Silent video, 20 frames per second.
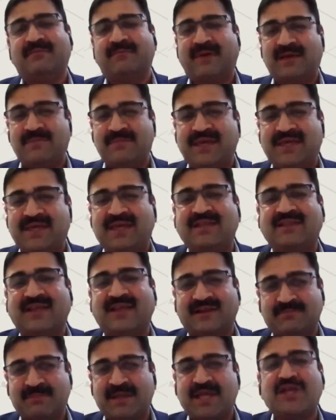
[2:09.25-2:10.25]
by making
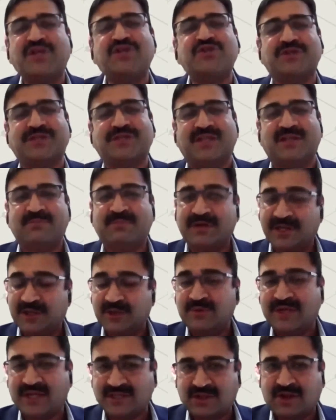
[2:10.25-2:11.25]
that making sure that the
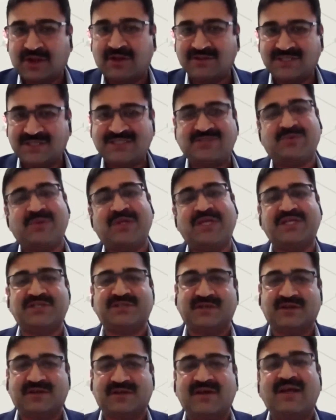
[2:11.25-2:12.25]
Purdue technologies
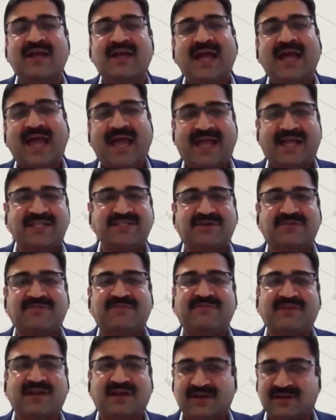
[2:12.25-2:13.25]
reach the hands
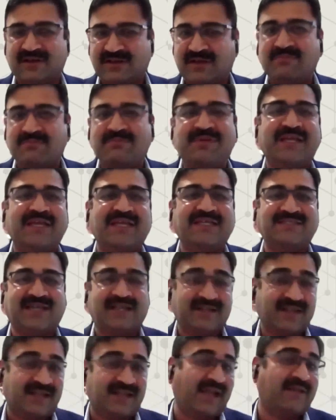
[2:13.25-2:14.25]
of uh, companies
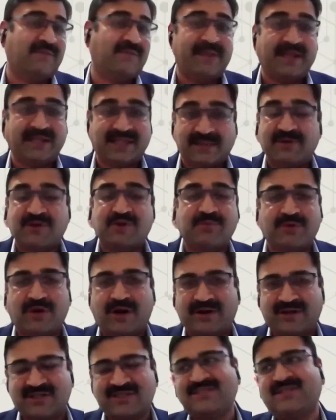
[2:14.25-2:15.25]
and they can make them into
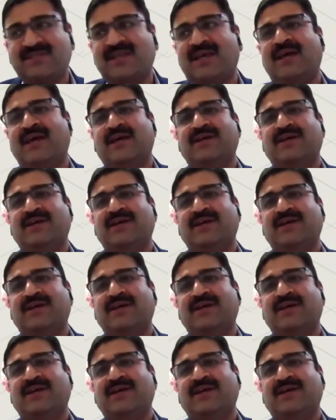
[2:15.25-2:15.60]
products.